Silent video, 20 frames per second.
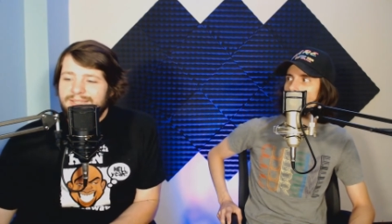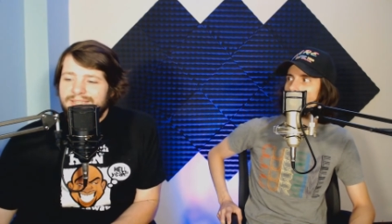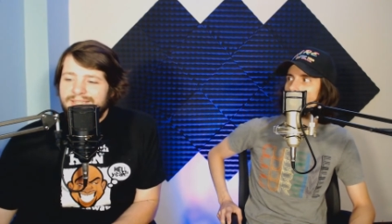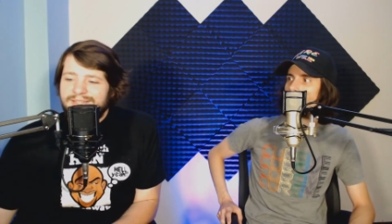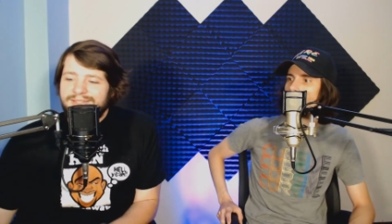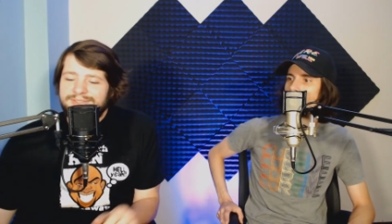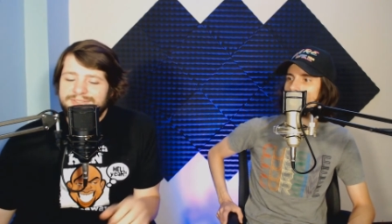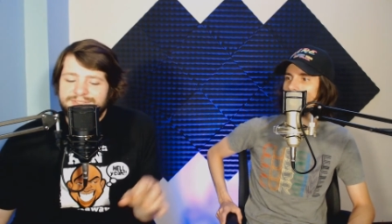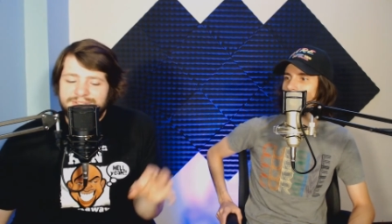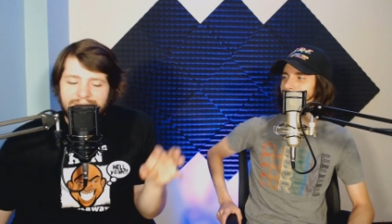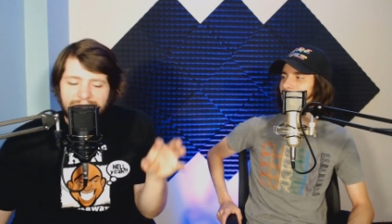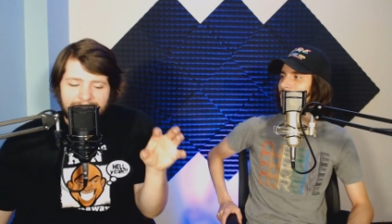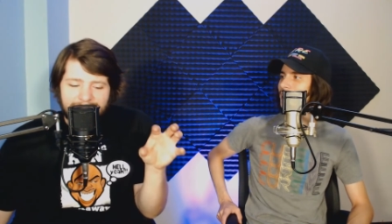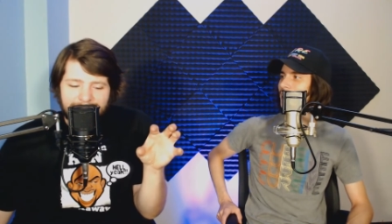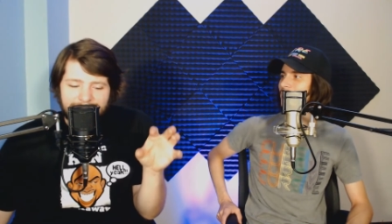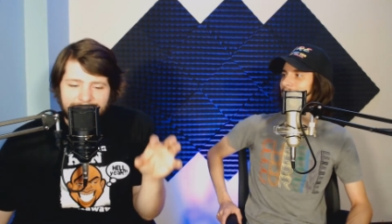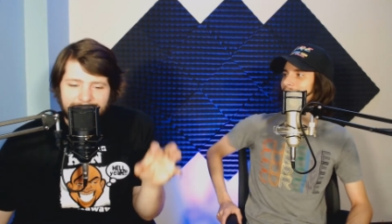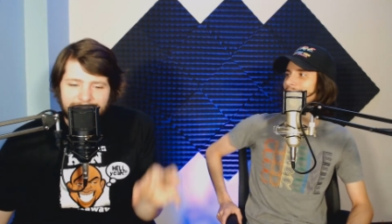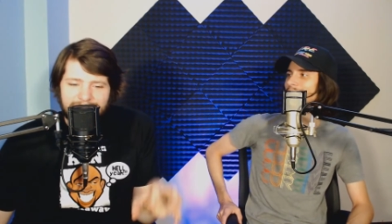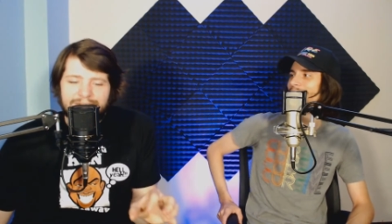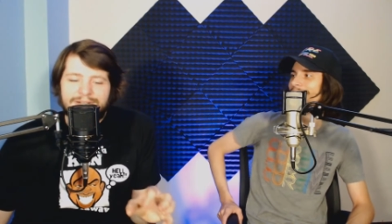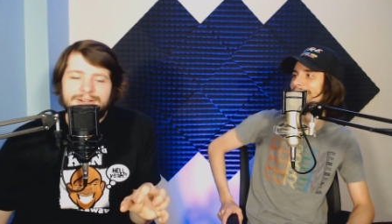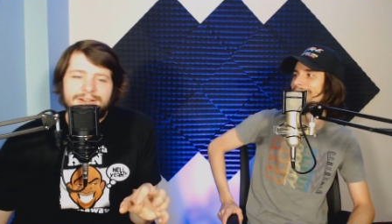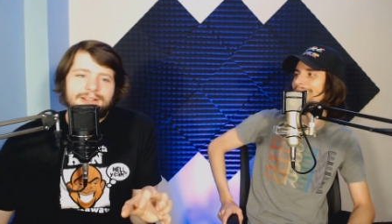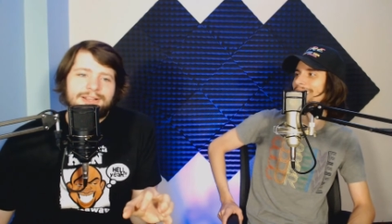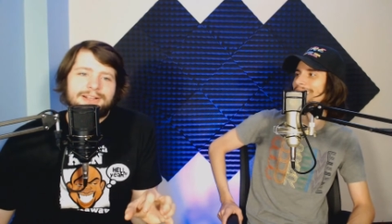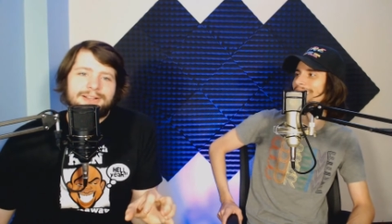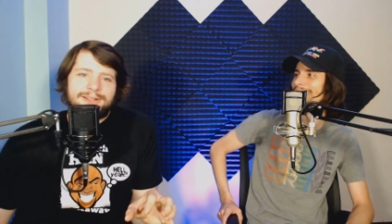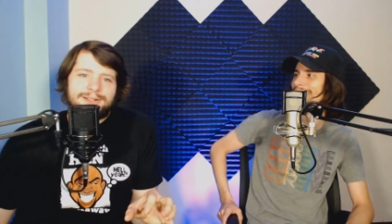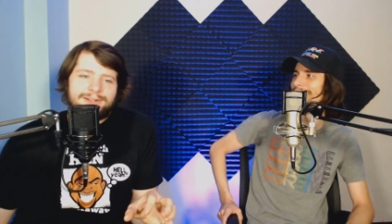He is
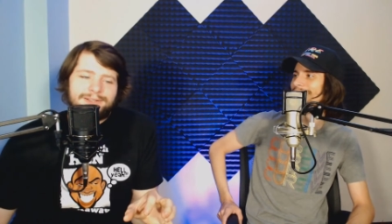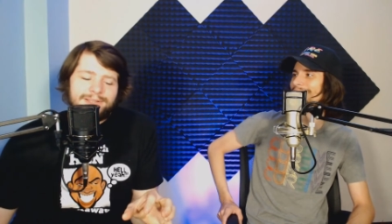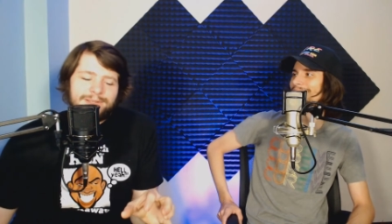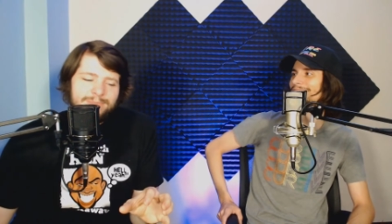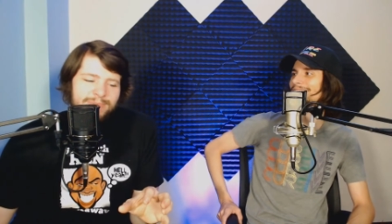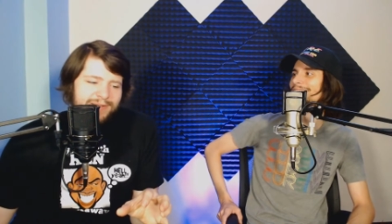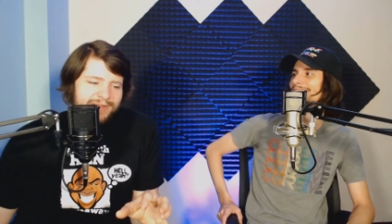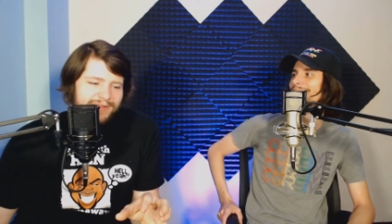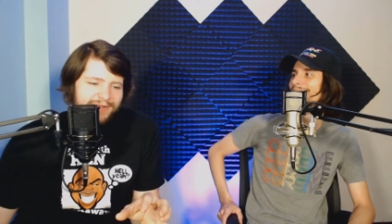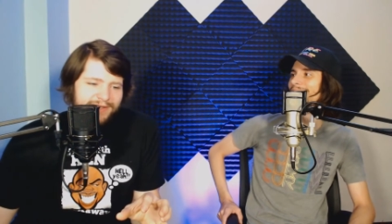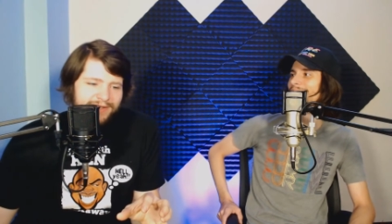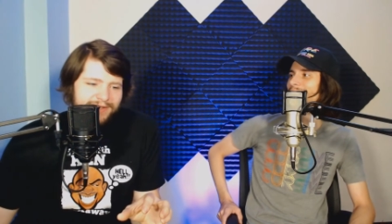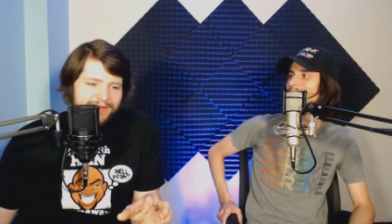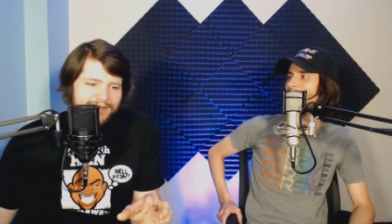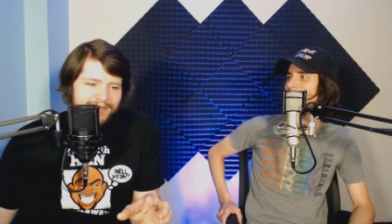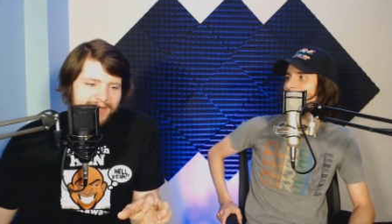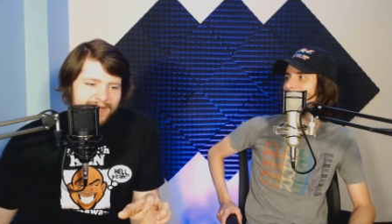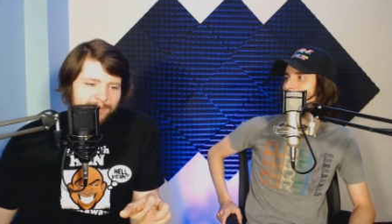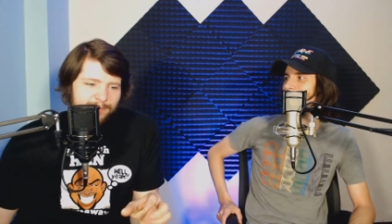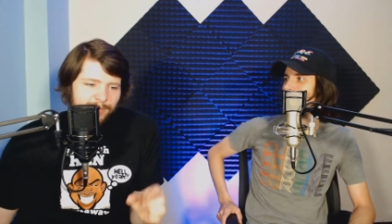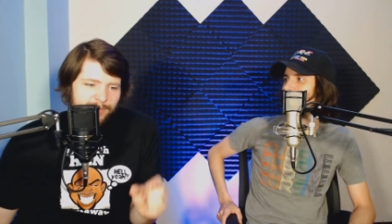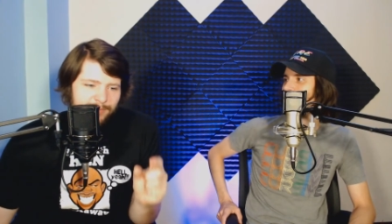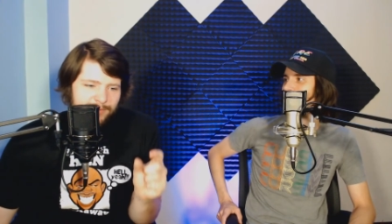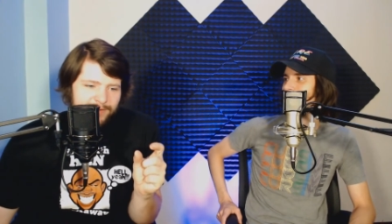very clearly mentally unstable, but